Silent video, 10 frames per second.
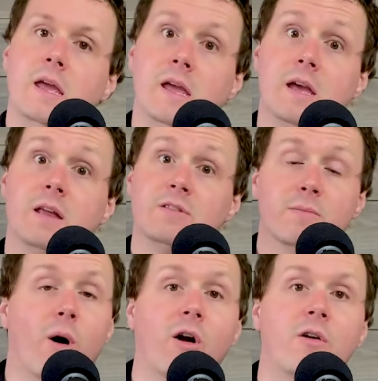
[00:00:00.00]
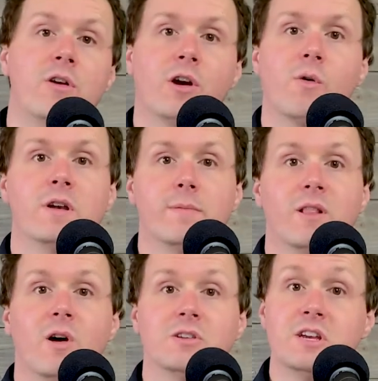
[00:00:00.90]
And tomorrow you're going to be
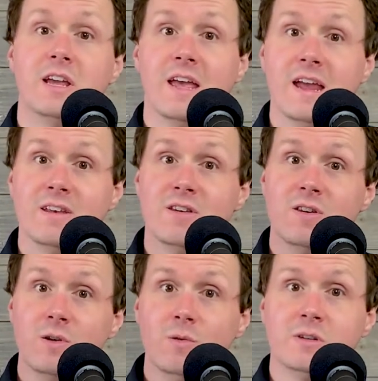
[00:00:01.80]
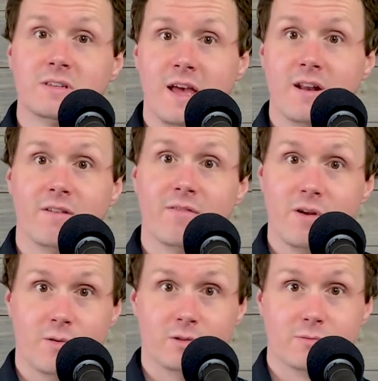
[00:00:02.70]
launching a new set of those